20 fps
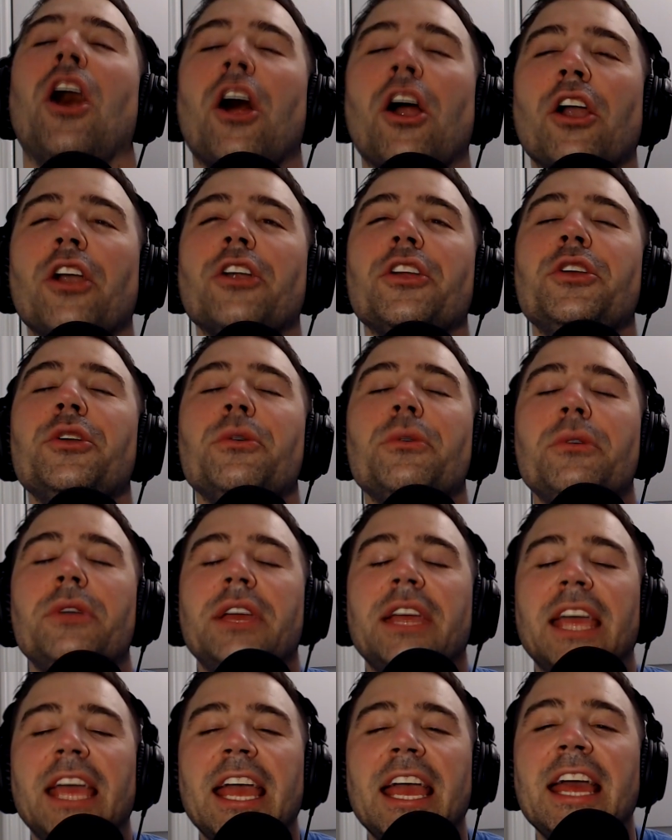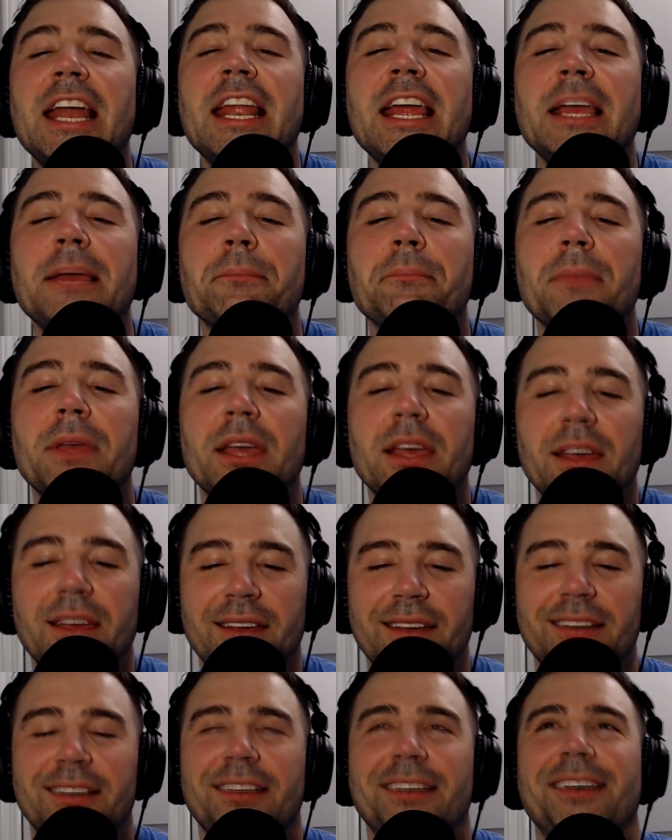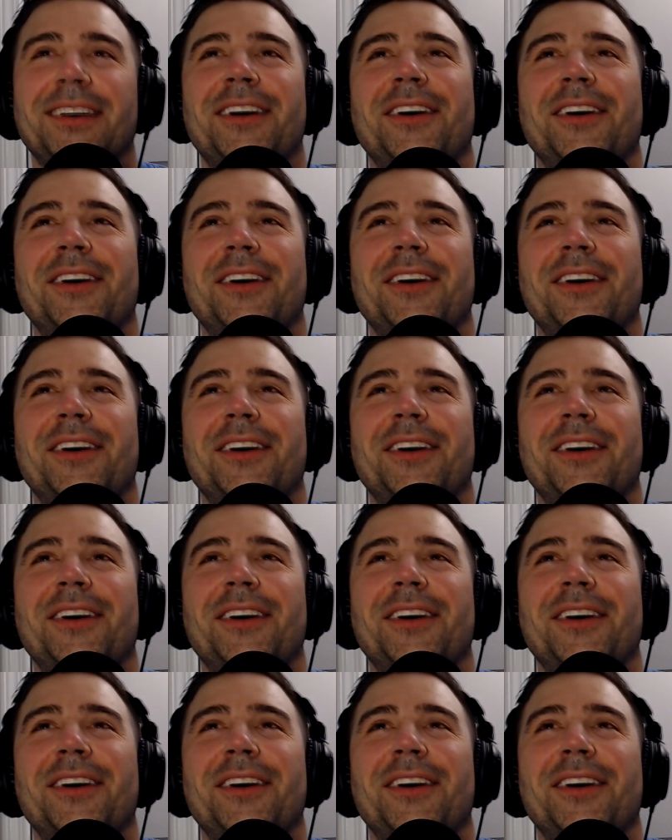Are you kidding me?